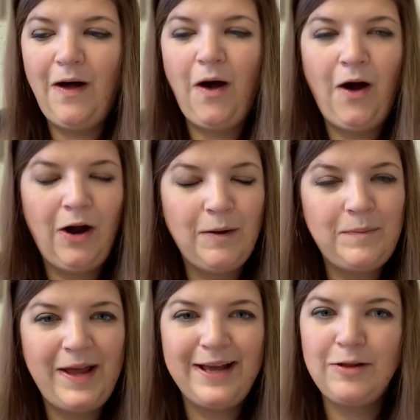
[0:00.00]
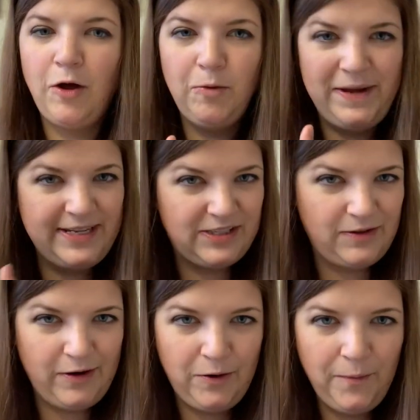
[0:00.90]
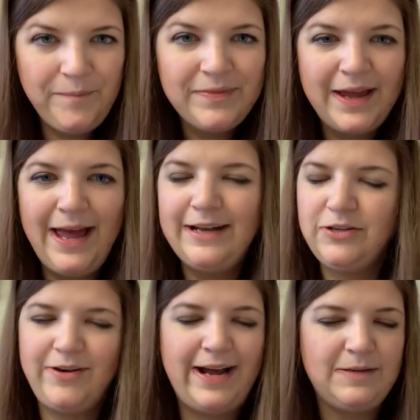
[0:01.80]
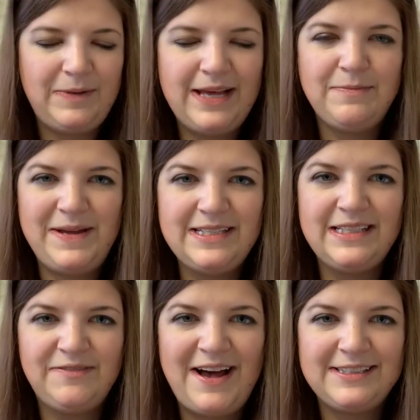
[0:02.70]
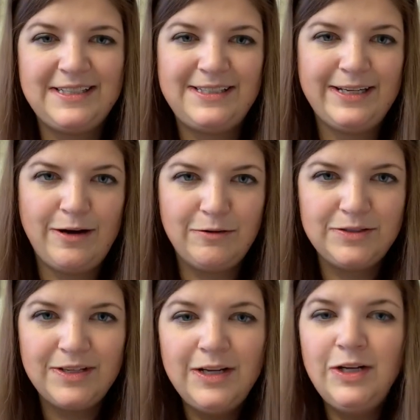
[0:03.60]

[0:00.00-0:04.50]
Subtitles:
are playing the whole piece through and trying to play the piece as fast as it goes.